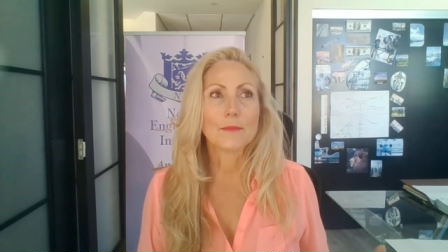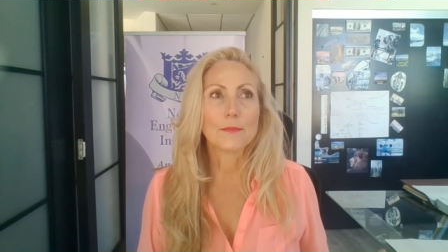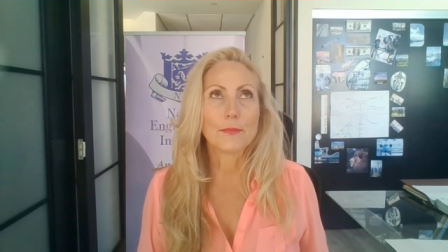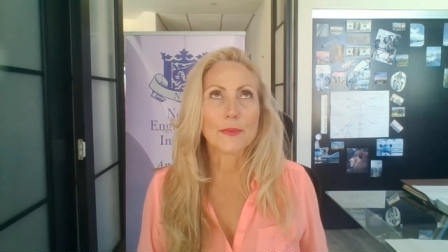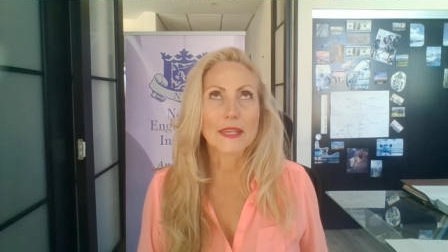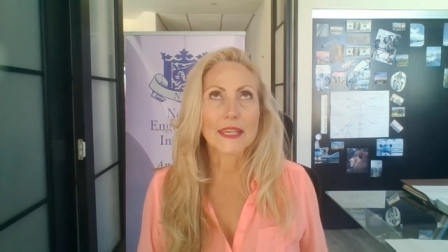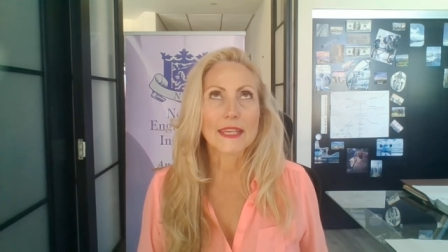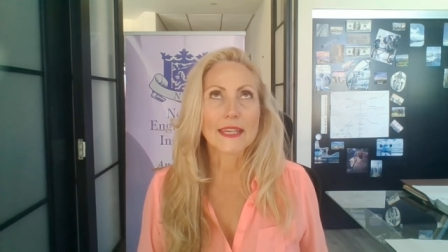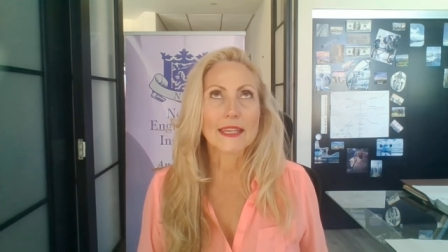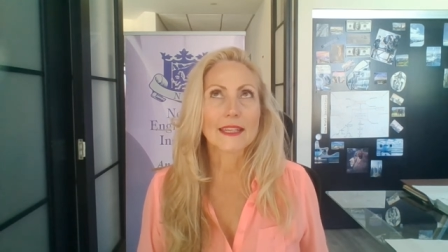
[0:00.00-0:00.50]

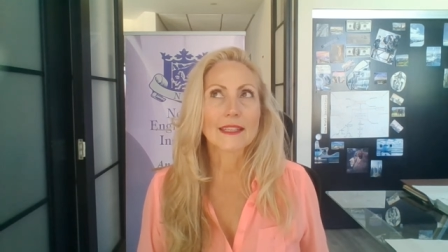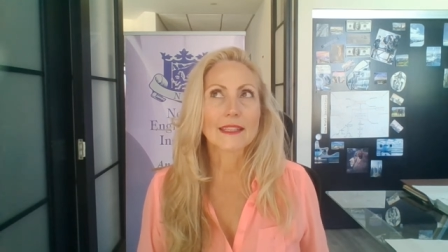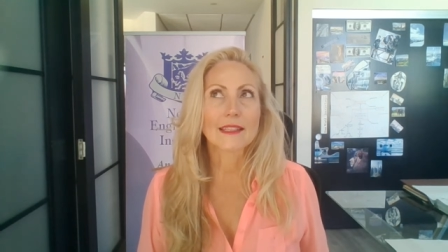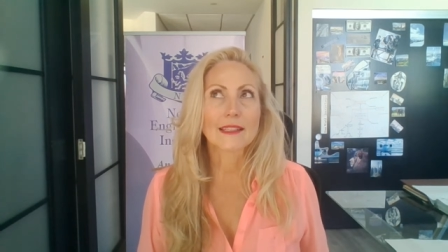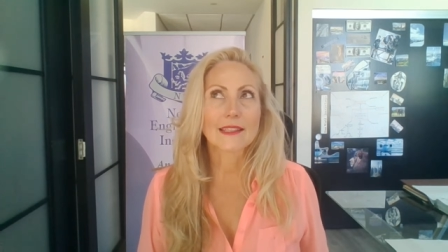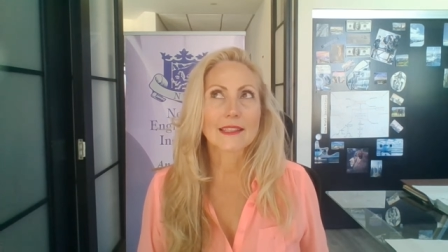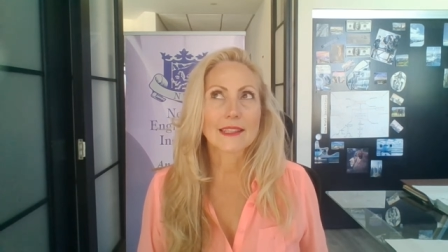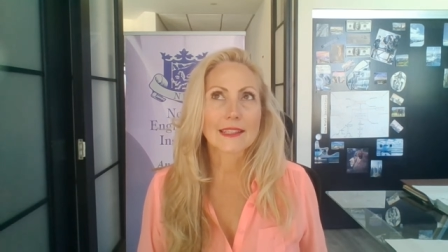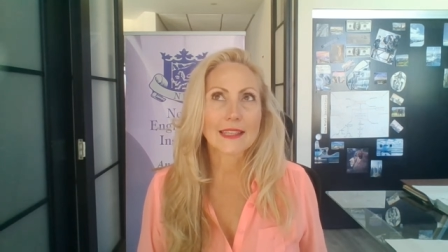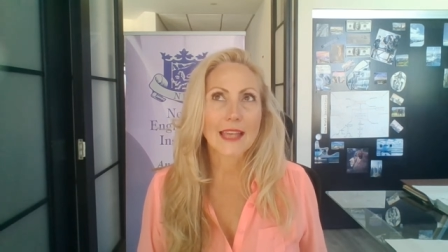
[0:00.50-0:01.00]
being
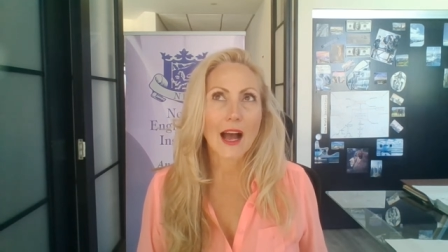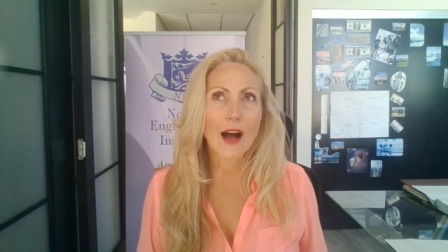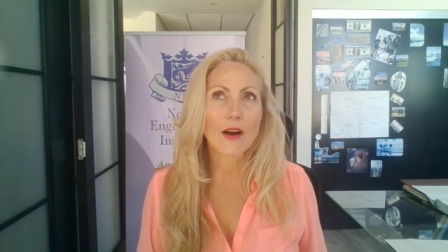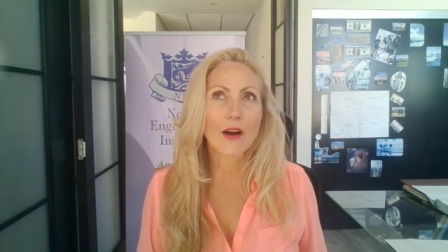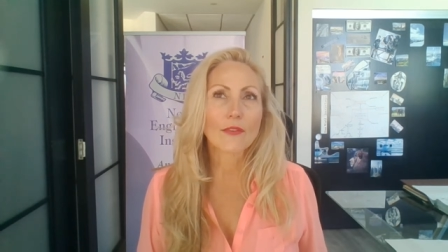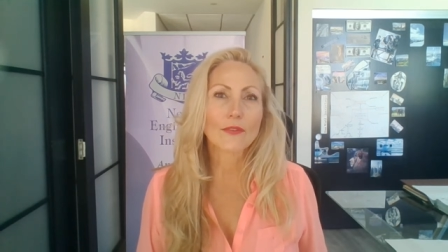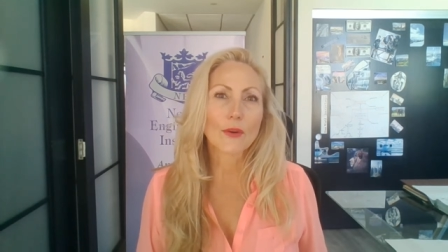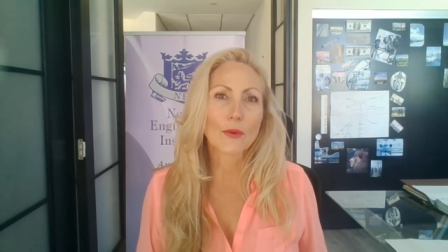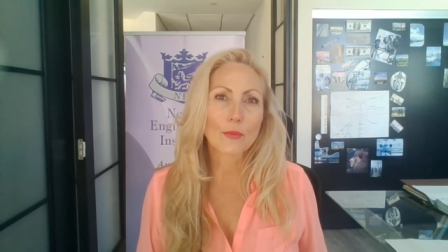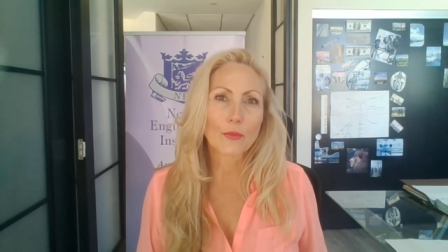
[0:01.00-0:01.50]

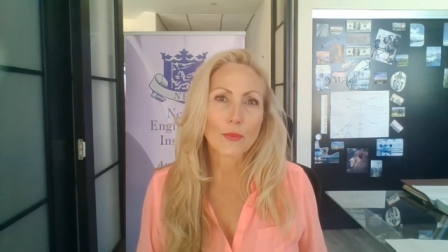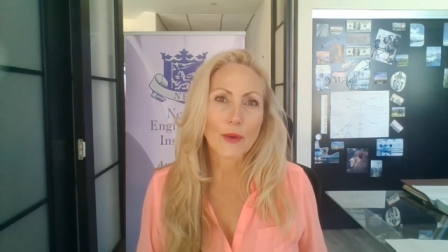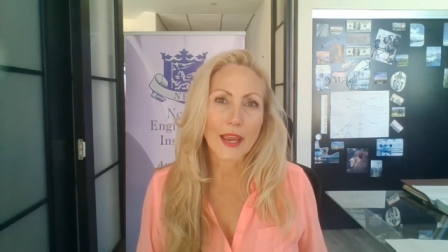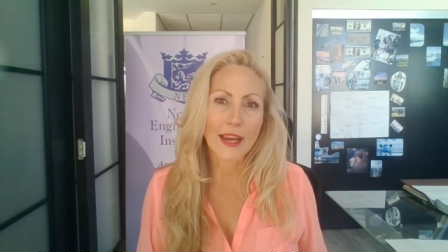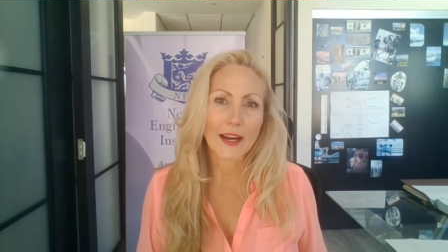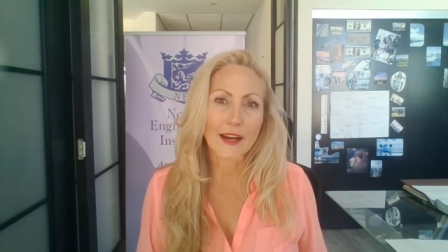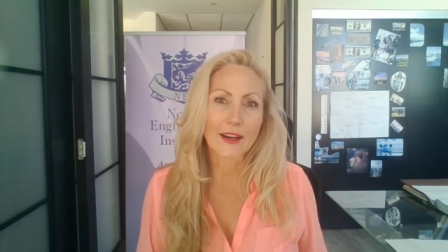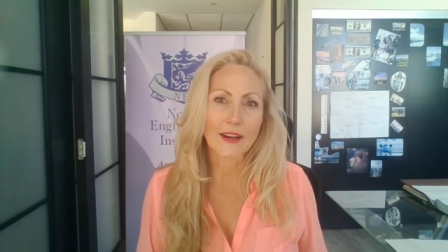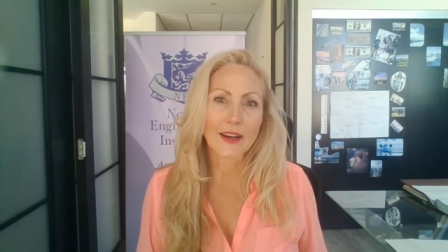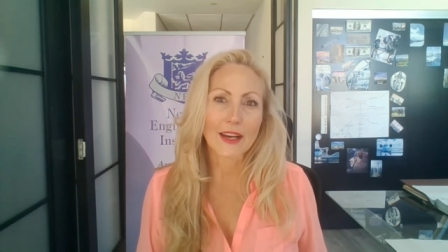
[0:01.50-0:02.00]

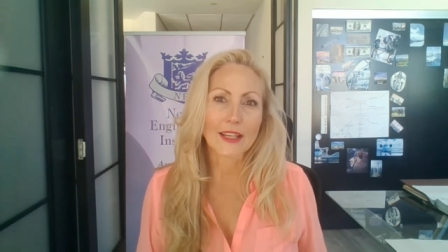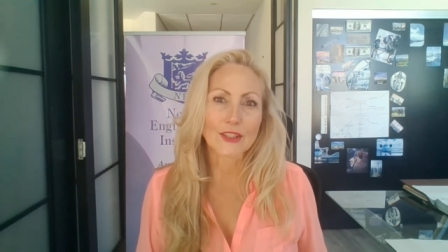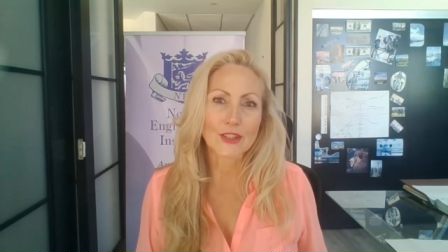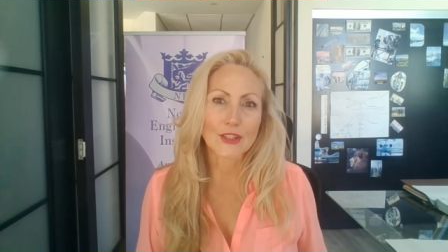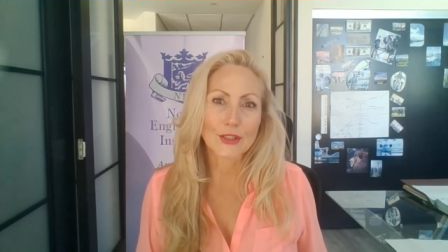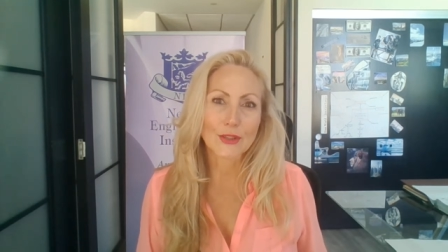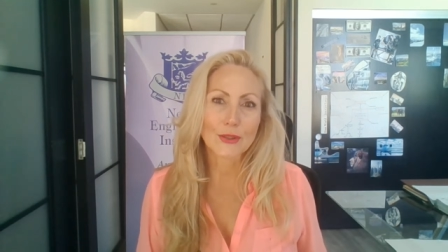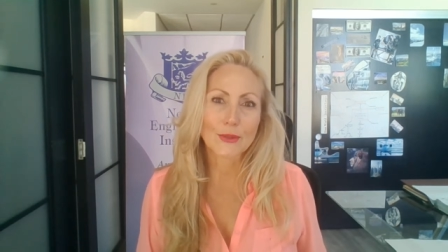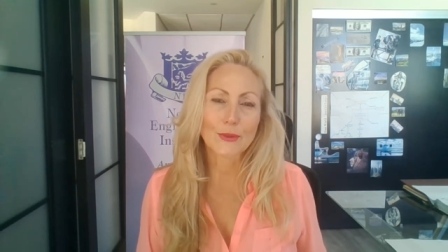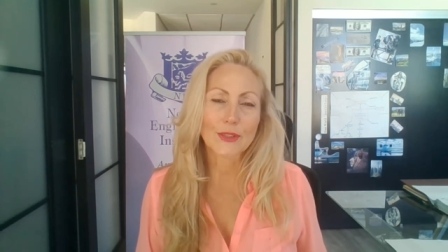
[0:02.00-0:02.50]
self-aware and
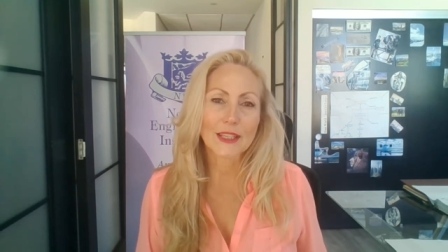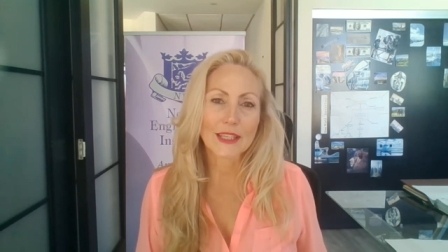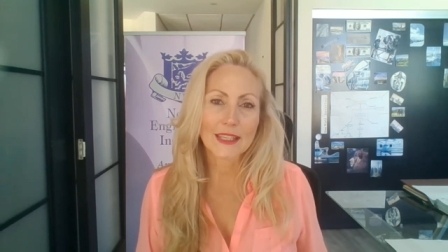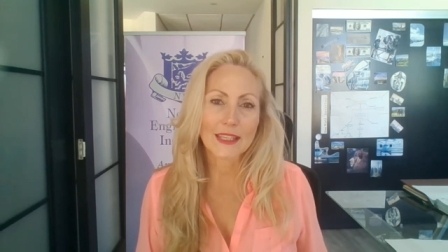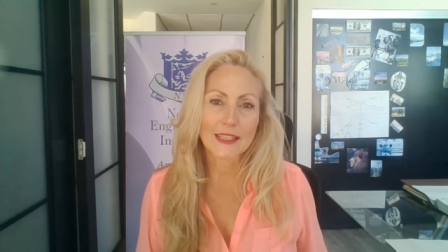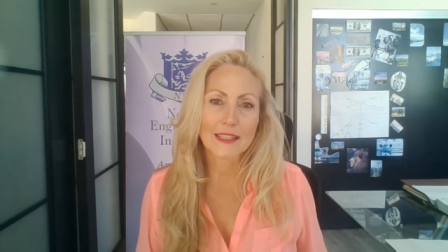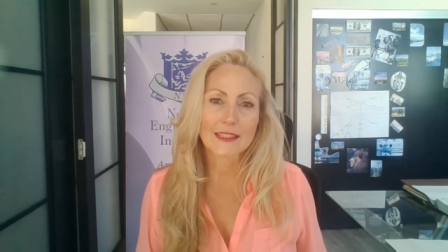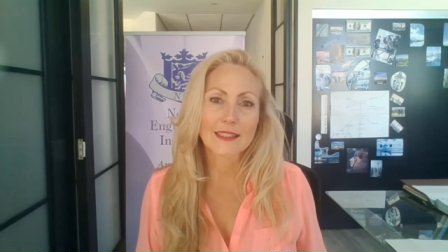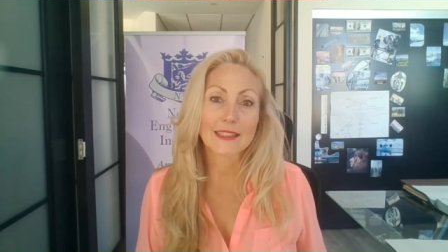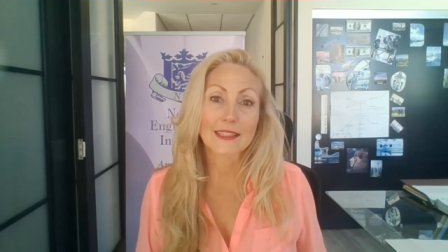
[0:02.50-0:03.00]
tuning
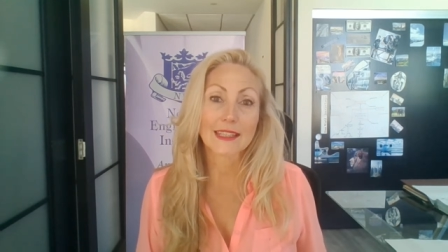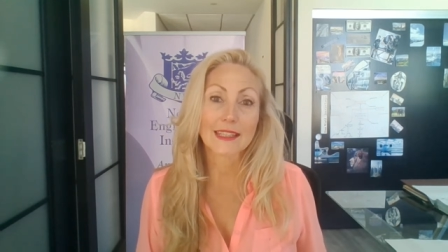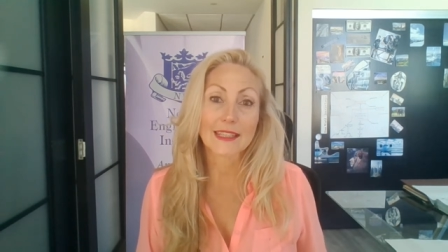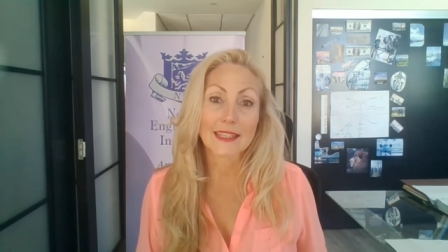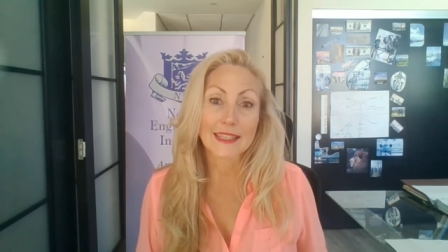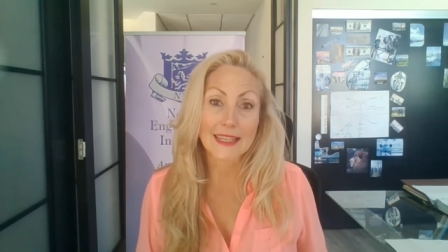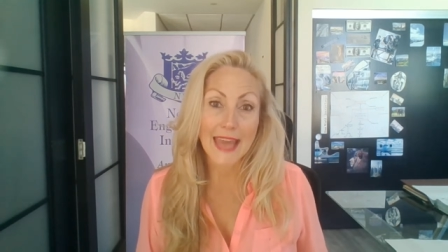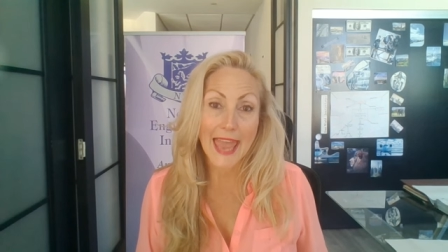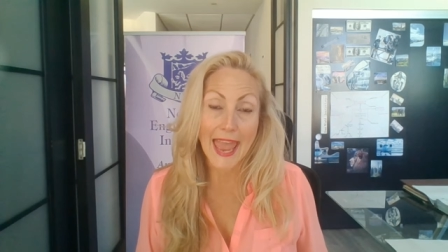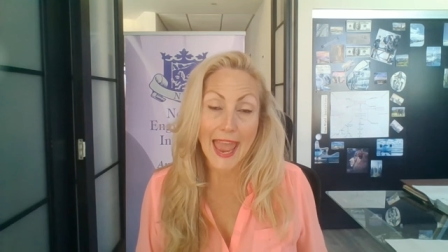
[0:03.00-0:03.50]
in to
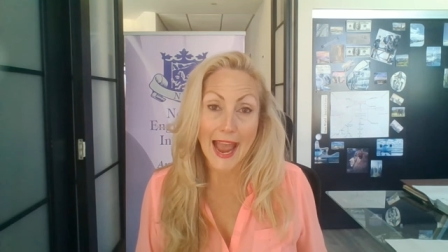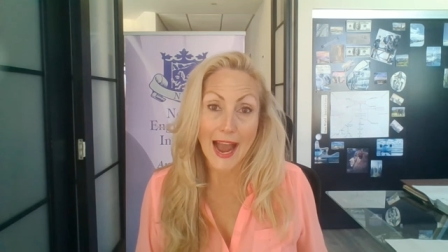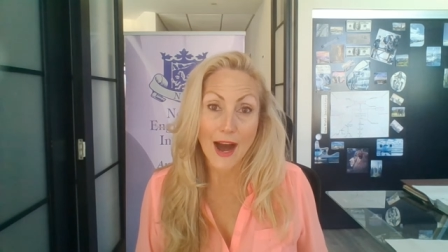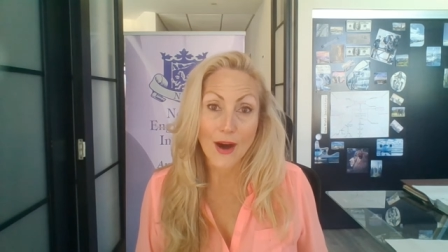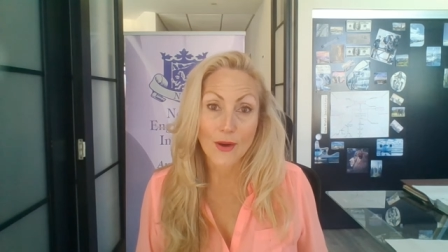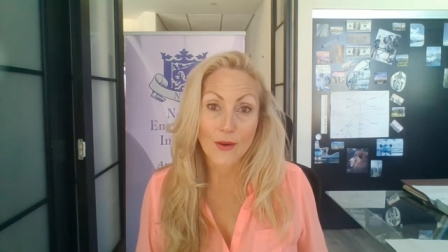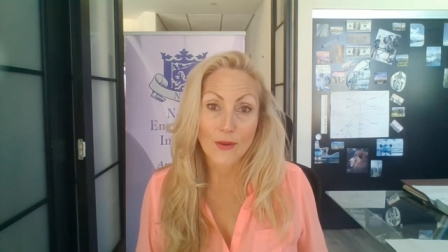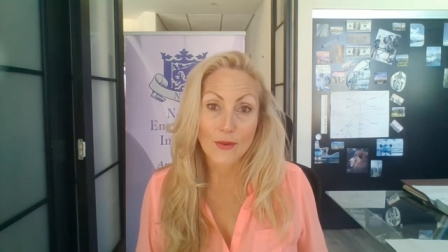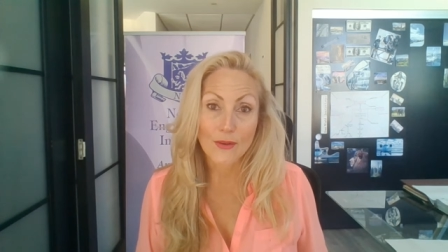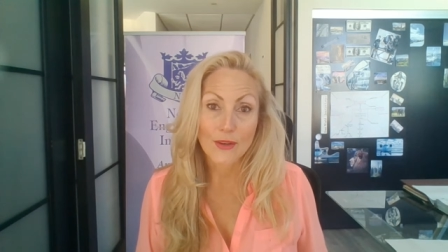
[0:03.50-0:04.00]

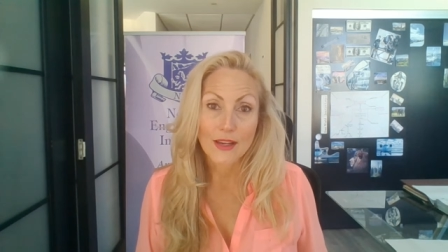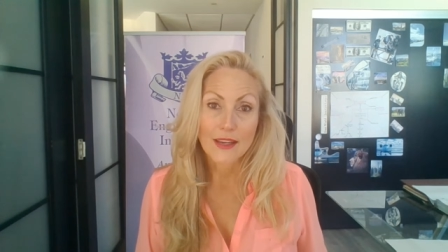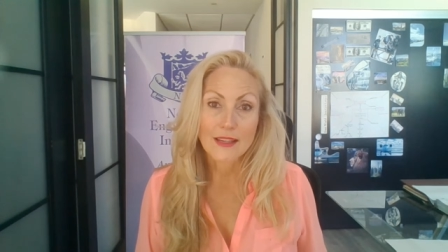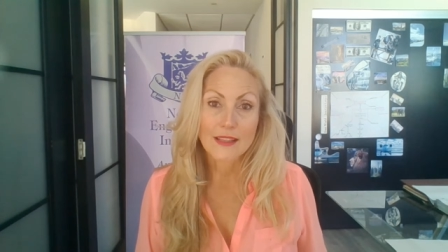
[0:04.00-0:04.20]
now,